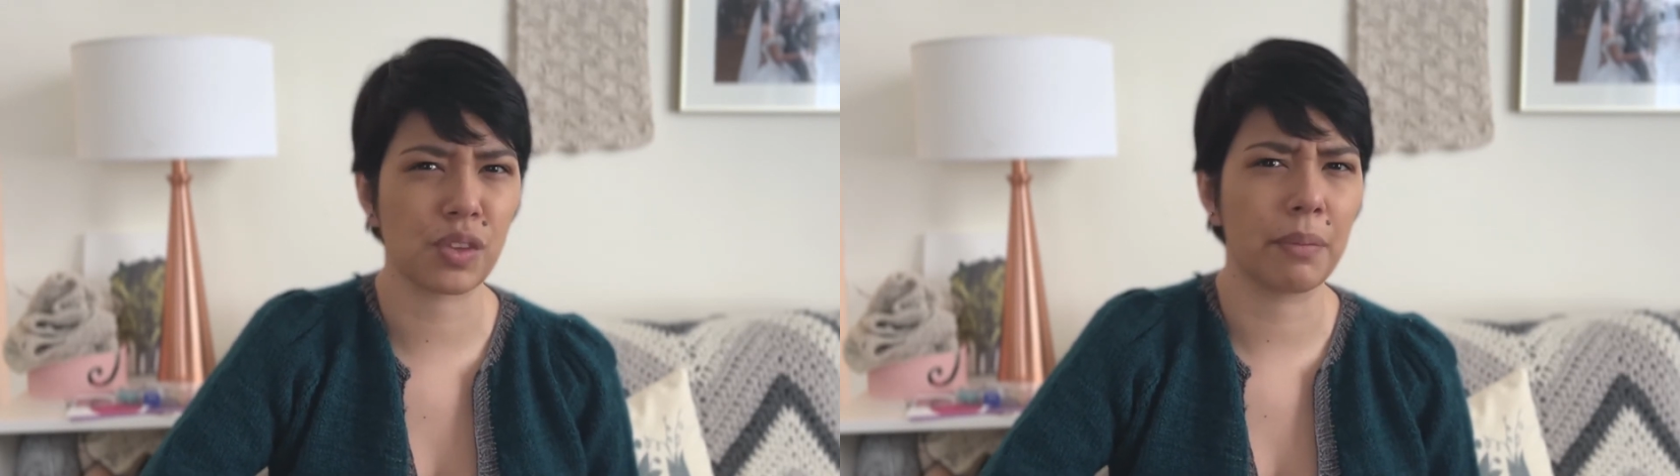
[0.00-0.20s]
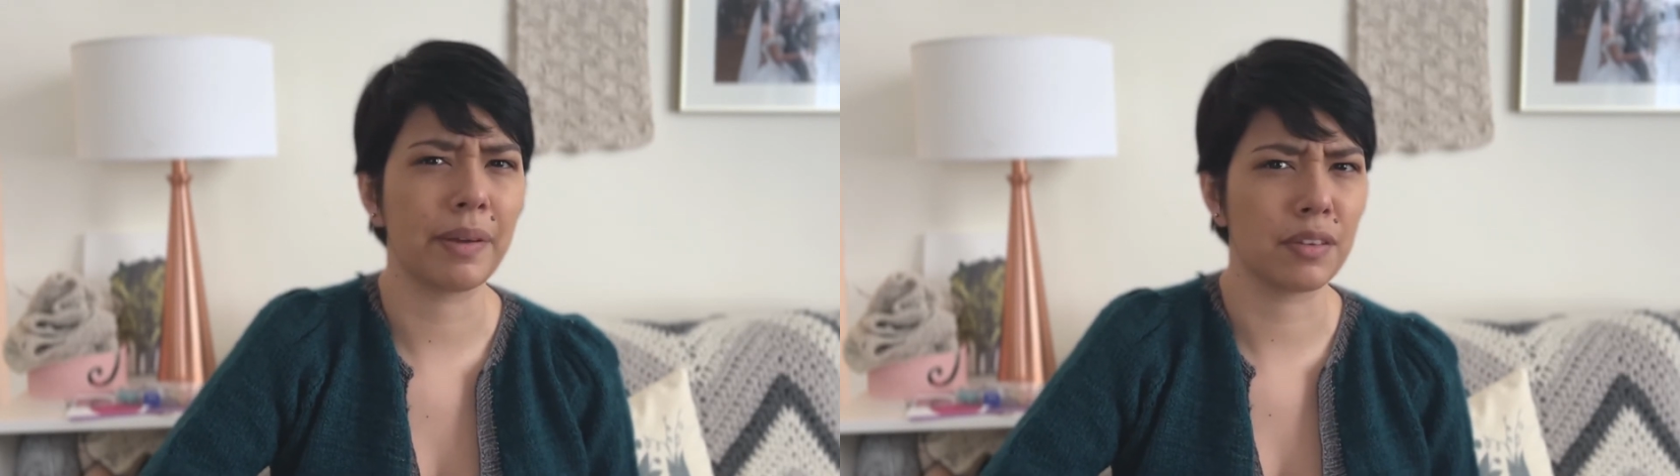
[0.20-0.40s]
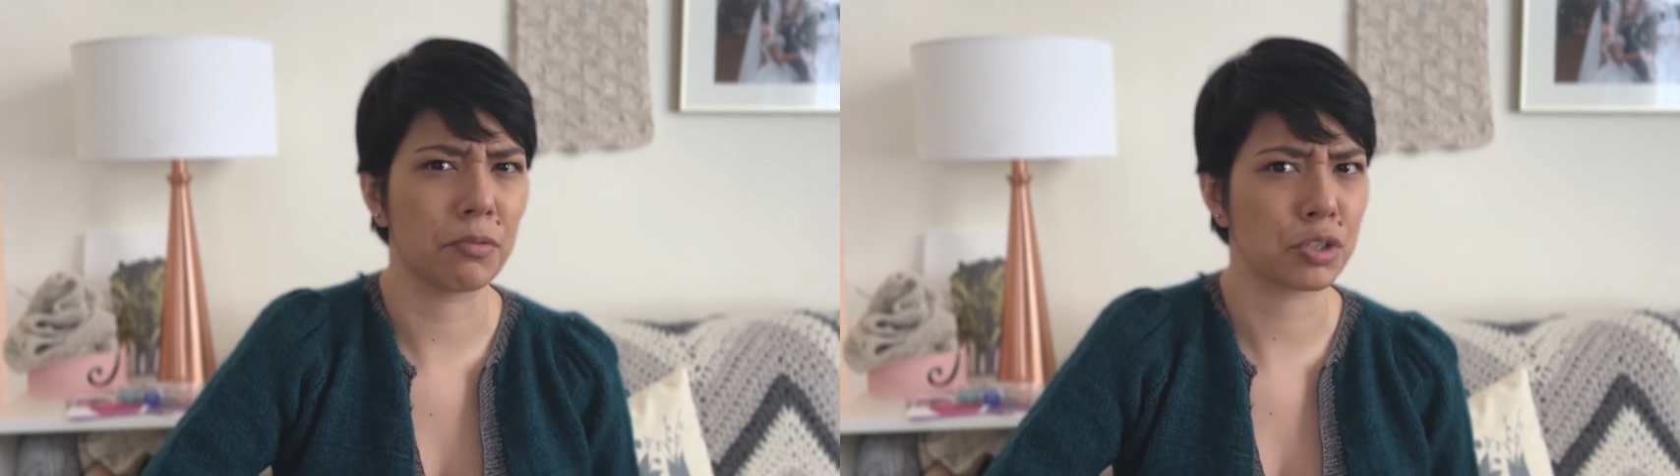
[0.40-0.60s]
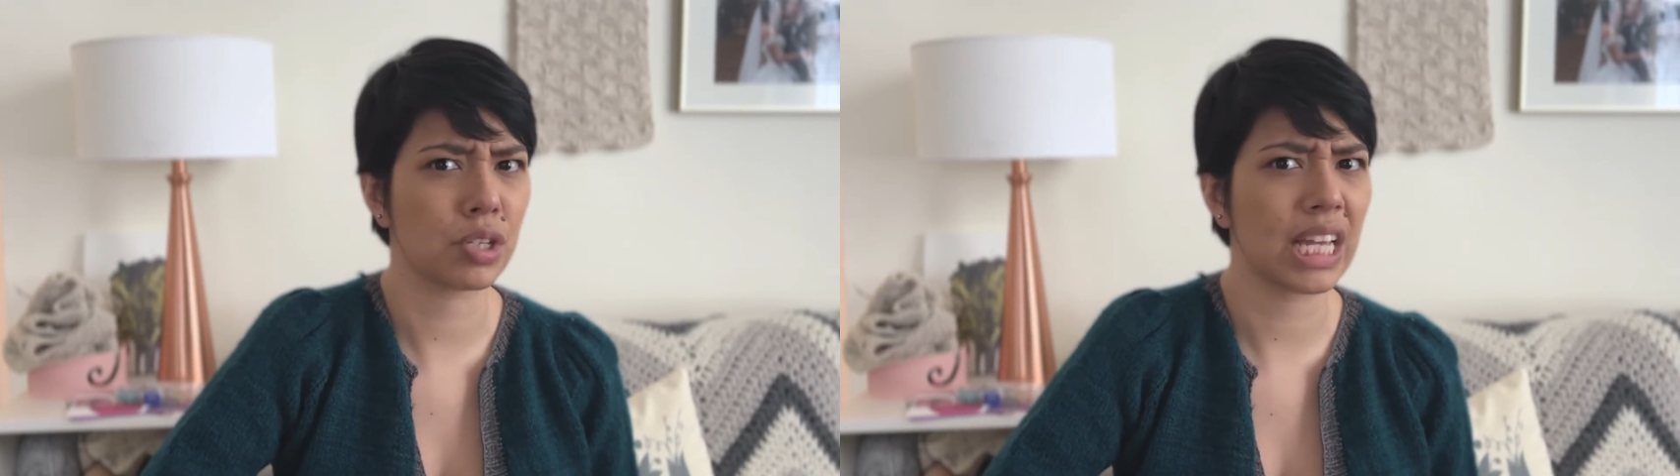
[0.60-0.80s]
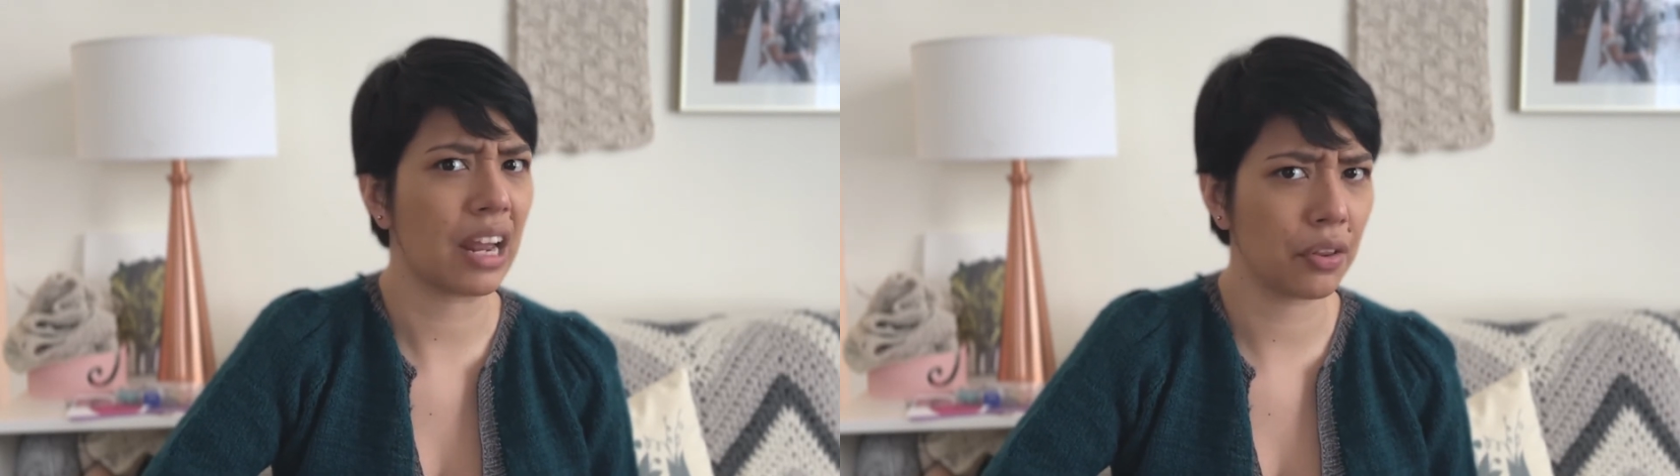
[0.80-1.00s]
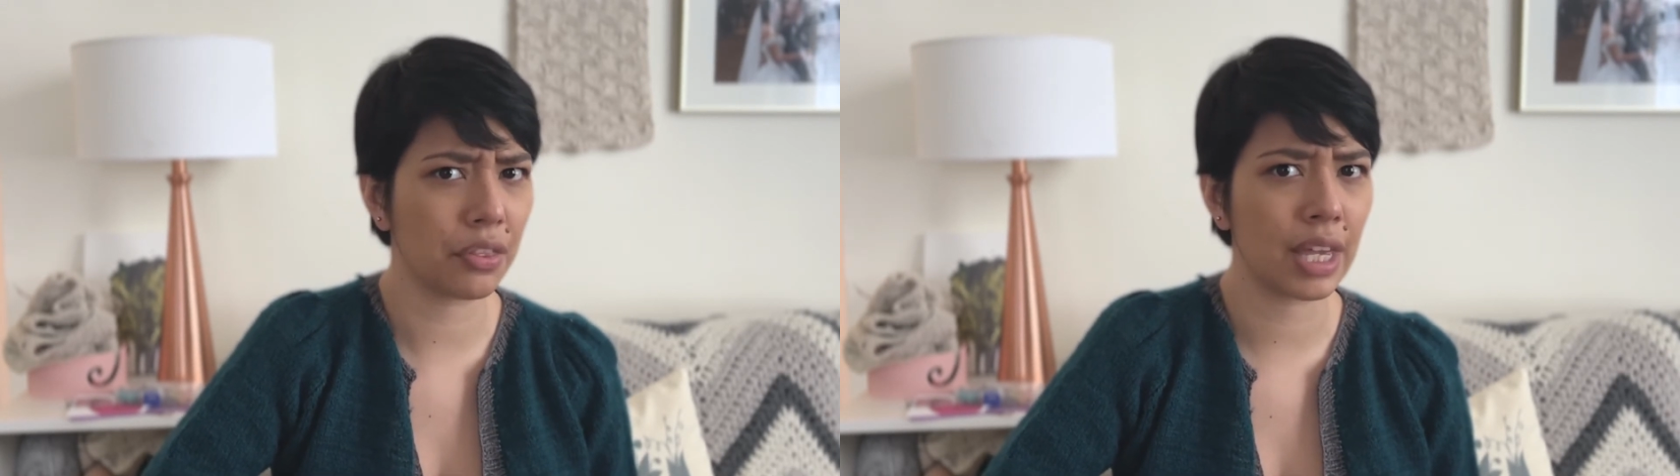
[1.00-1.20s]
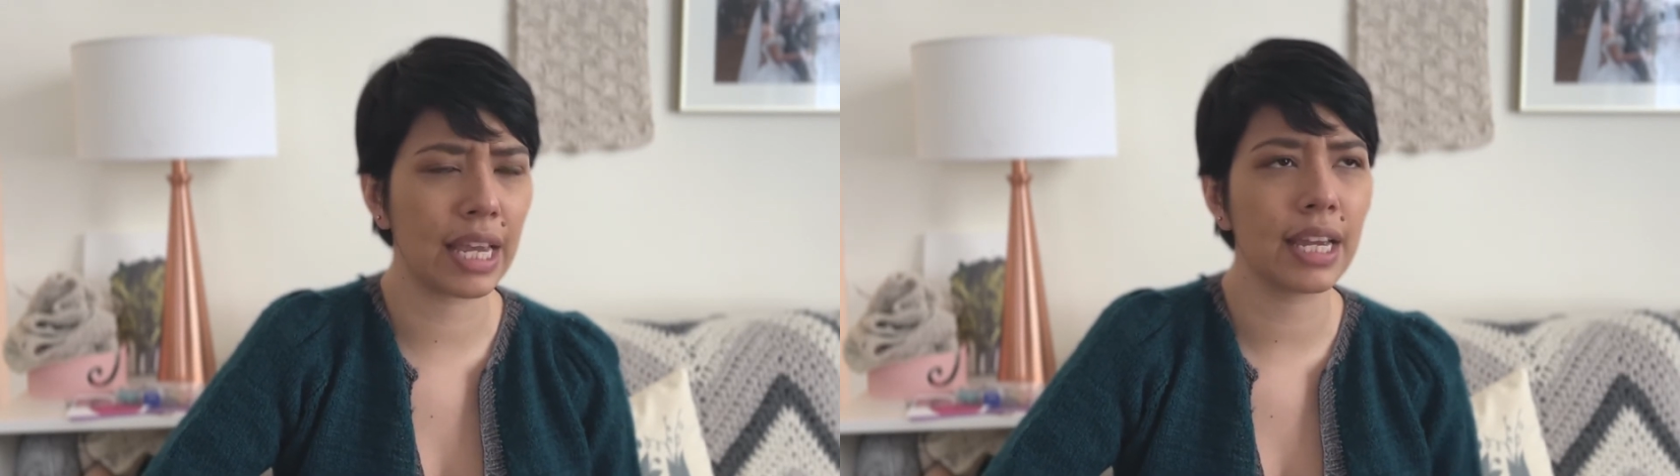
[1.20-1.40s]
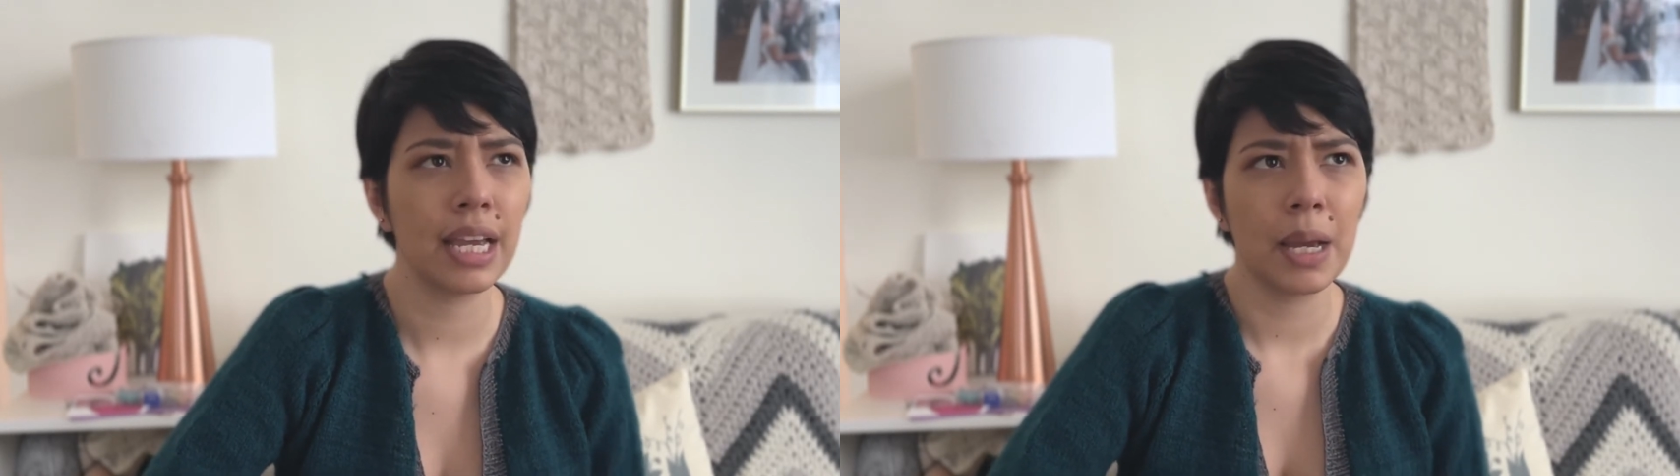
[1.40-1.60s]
them individually, I don't think.